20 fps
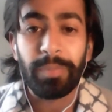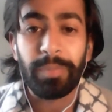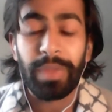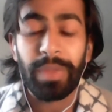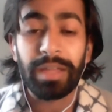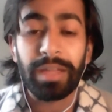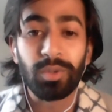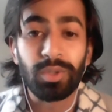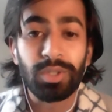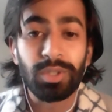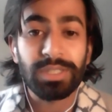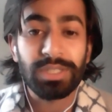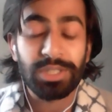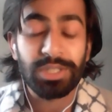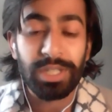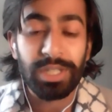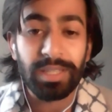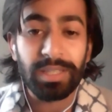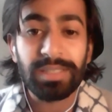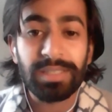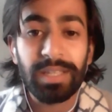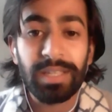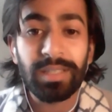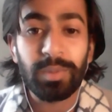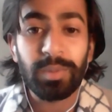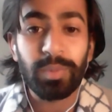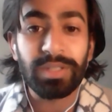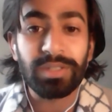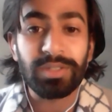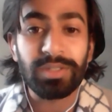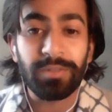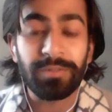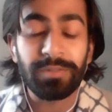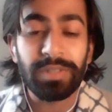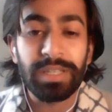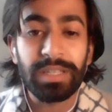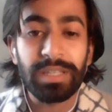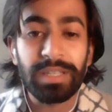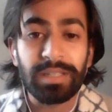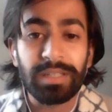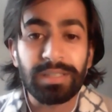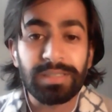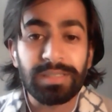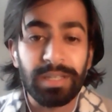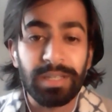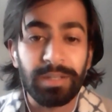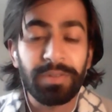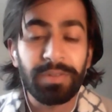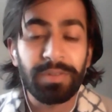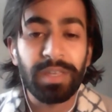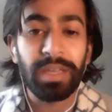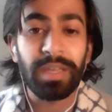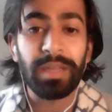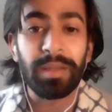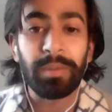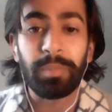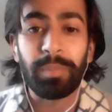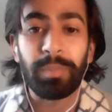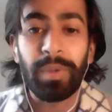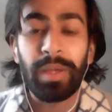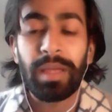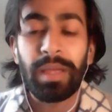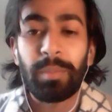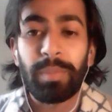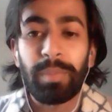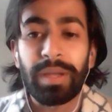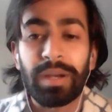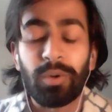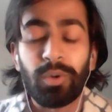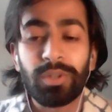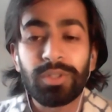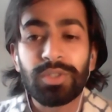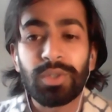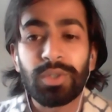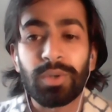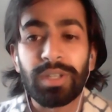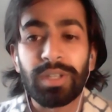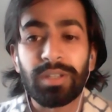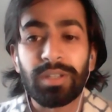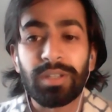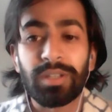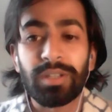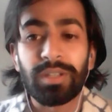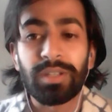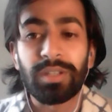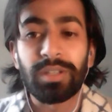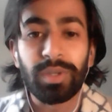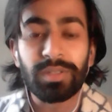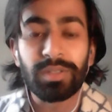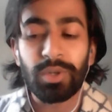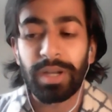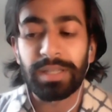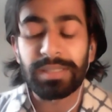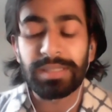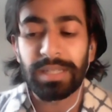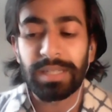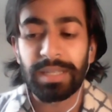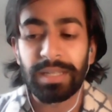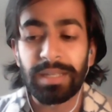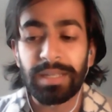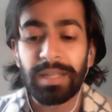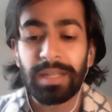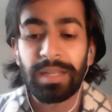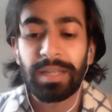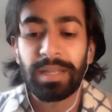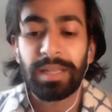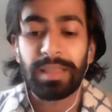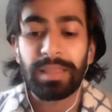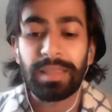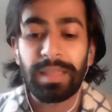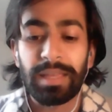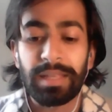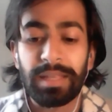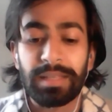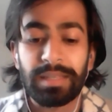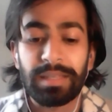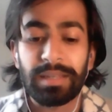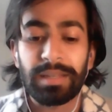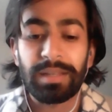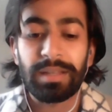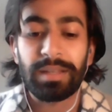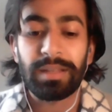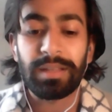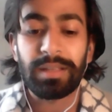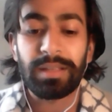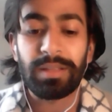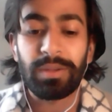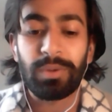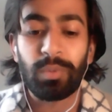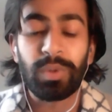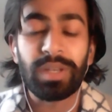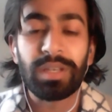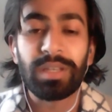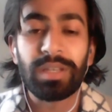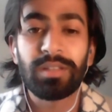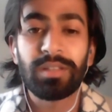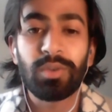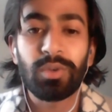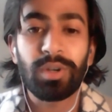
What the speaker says: I do share the sentiments of taking self-care, but also in doing so, I say that we need to